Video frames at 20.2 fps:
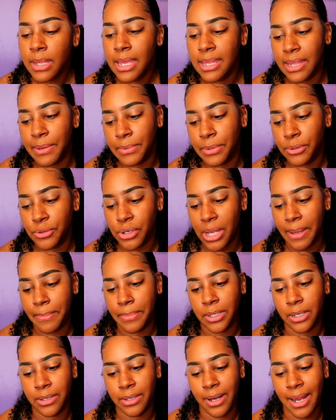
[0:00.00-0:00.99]
and then when you try and
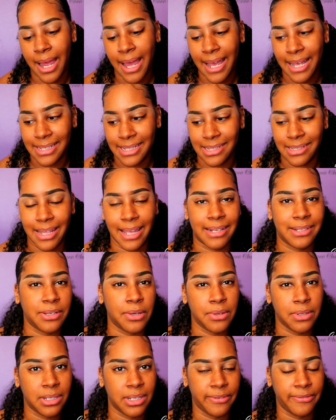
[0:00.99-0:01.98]
put it on your eyes, it's like
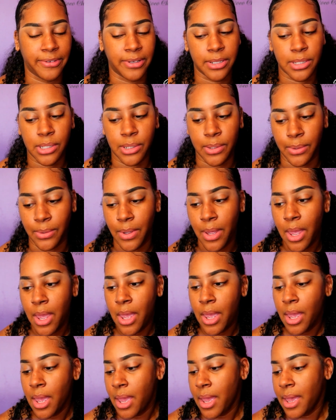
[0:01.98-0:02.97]
totally different. So
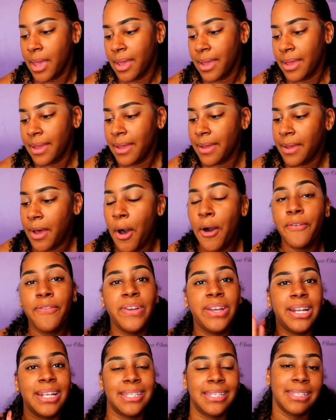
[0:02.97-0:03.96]

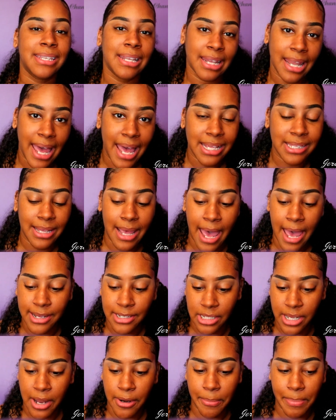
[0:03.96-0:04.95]
hopefully this is the last
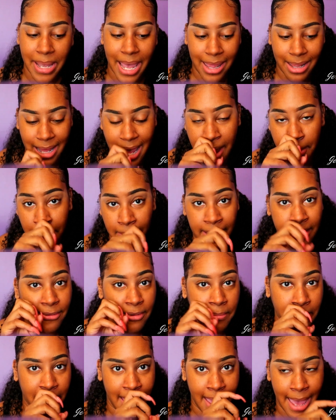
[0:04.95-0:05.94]
eyeshadow palette I will
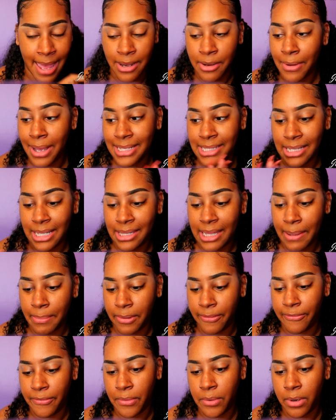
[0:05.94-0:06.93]
ever buy. I know I said that
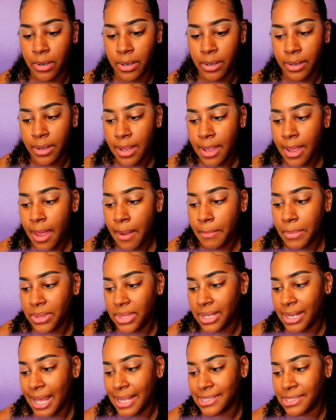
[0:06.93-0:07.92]
before, but
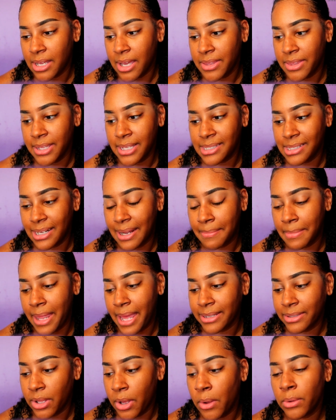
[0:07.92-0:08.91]
then I saw this and I'm
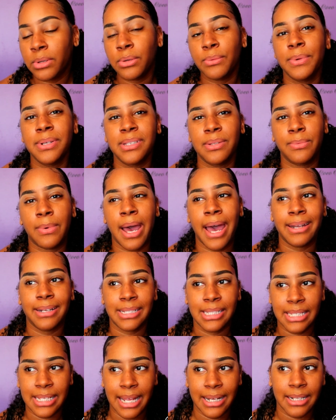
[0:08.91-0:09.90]
like, the only reason why I
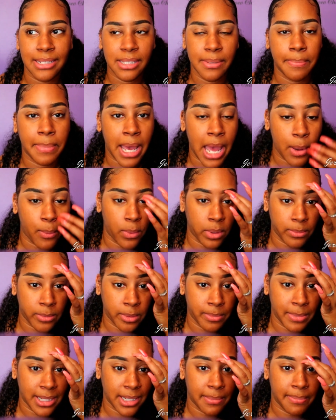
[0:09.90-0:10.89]
decided to buy one
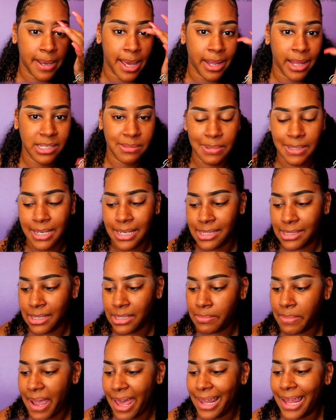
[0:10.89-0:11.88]
more makeup palette is because
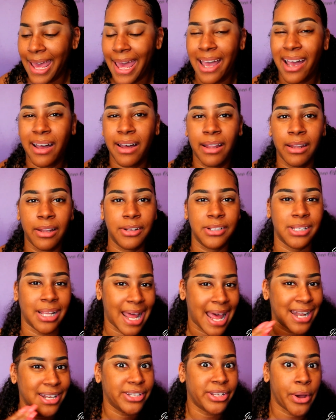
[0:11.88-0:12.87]
this palette had colors
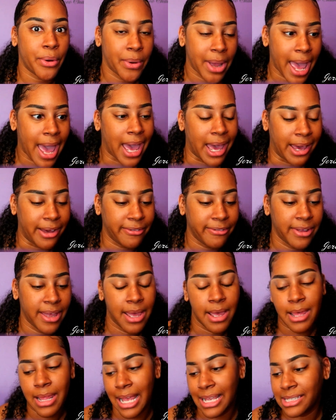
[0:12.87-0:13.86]
that I don't have.
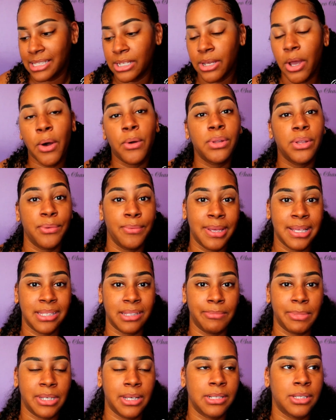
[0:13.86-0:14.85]
That's the only
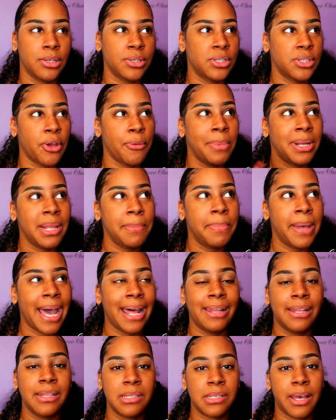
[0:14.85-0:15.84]
reason, because there's so many
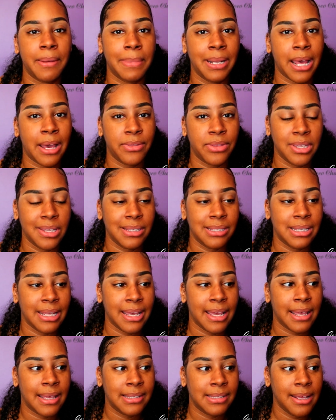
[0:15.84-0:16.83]
palettes coming out these
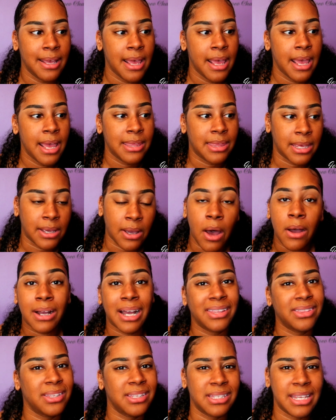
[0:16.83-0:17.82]
days. They all
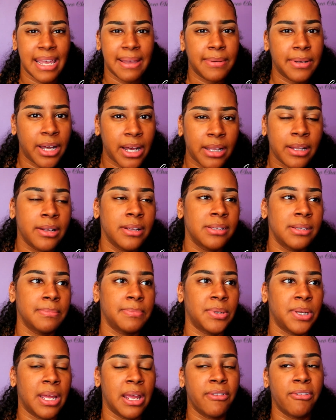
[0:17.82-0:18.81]
got the same colors,
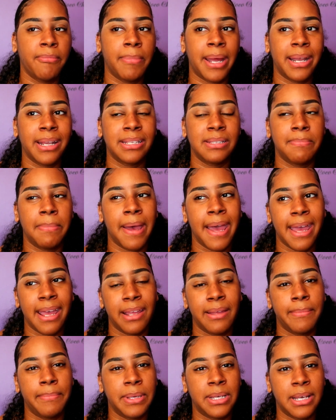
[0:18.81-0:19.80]
but everybody's
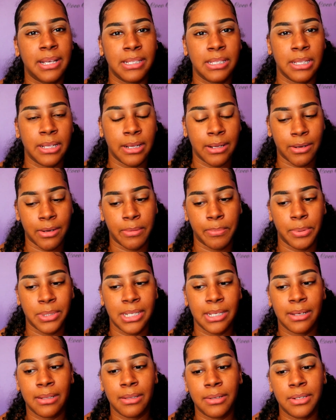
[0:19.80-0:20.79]
buying it because they're
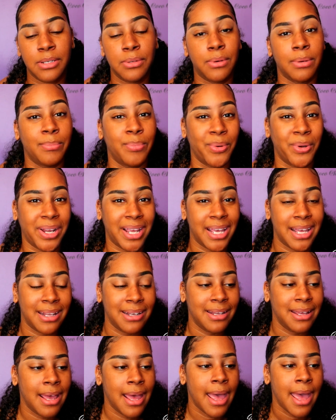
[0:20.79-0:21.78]
particular to a
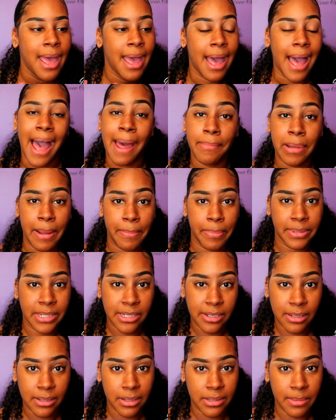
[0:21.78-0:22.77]
brand. I'm not
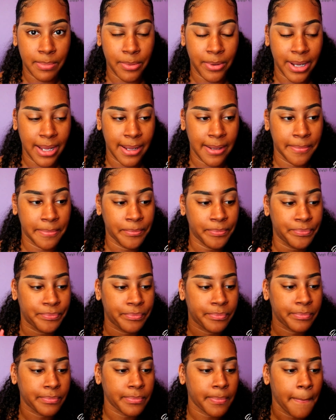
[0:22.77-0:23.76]
particular to brand,
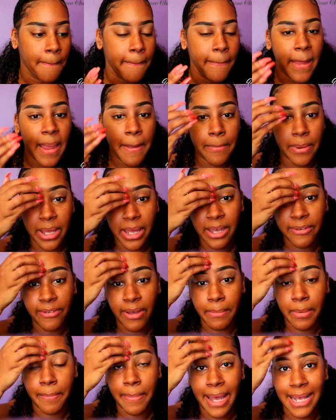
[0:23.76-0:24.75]
but if
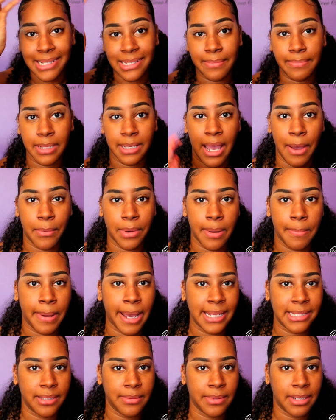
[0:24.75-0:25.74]
I'm gonna buy something, I want to
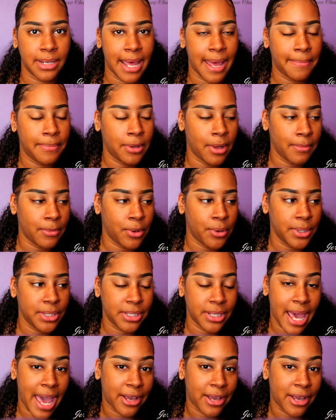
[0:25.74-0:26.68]
buy something that I know I'm going to